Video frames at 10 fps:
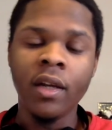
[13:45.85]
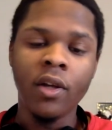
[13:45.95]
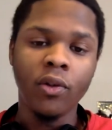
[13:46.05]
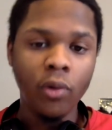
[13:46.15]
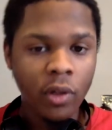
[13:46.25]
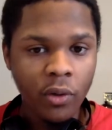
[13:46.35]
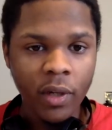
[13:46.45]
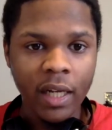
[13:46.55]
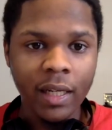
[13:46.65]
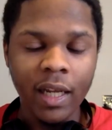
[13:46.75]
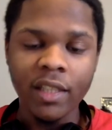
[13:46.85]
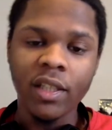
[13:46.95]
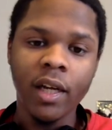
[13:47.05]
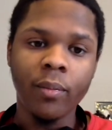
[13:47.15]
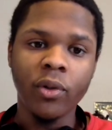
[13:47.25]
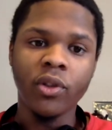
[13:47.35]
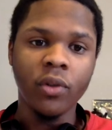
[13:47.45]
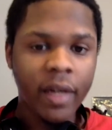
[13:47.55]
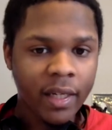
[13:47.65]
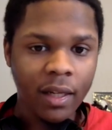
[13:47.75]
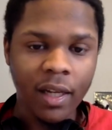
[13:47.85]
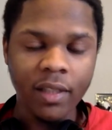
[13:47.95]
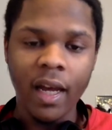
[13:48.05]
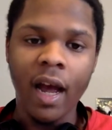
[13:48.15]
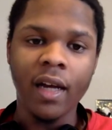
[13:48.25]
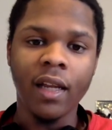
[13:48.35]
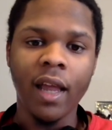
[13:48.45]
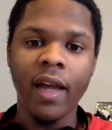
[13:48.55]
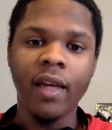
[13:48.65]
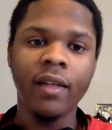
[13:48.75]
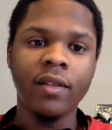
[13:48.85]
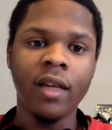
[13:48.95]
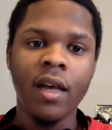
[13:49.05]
you get less numbers, you get less accolades.